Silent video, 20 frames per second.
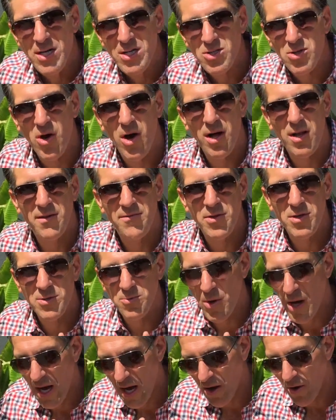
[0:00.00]
So all of
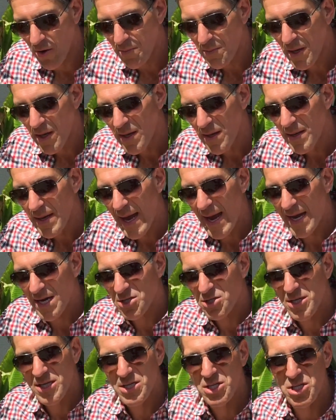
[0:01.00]
those will help
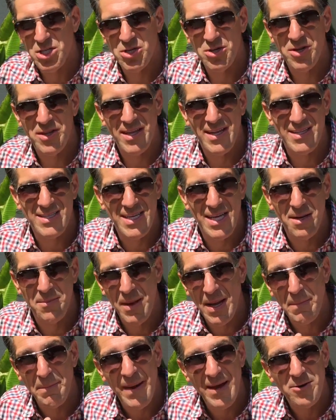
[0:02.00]
actually ensure that it's gonna
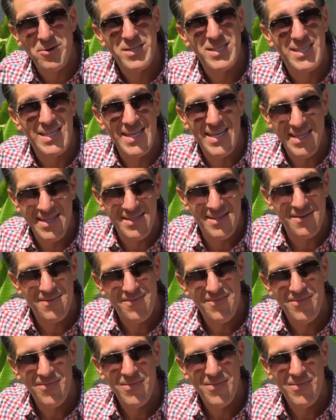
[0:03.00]
make better seeds.